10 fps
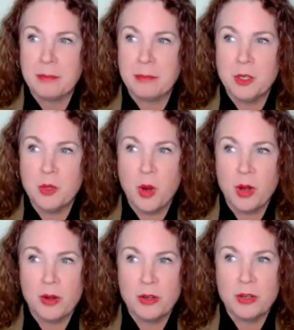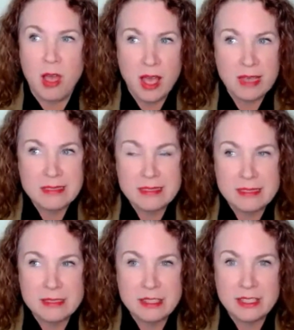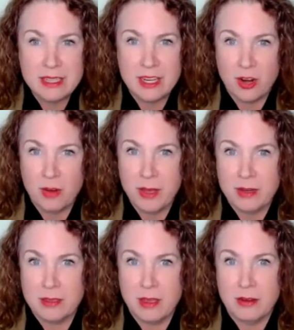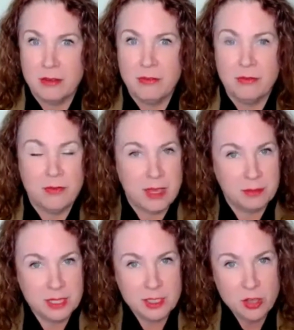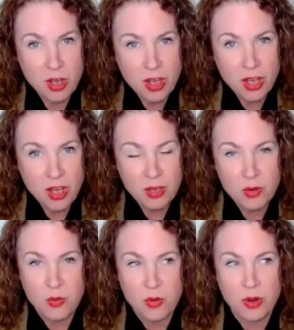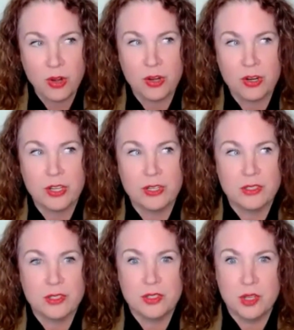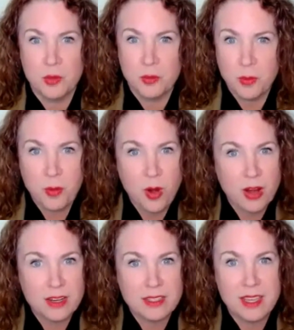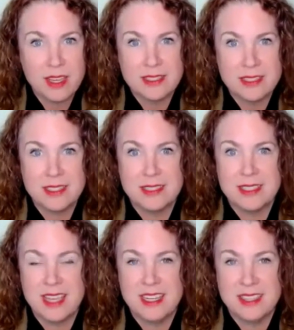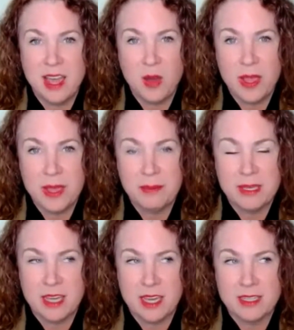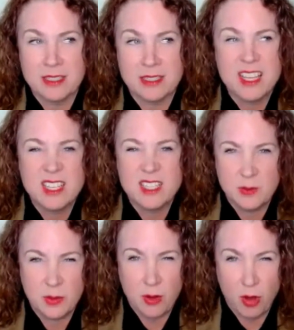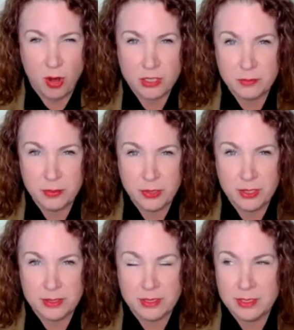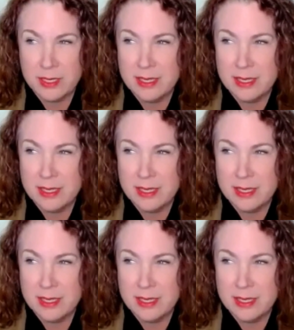You are not going to hear about a lot of family law or consumer product cases headed that way because it's very hard to put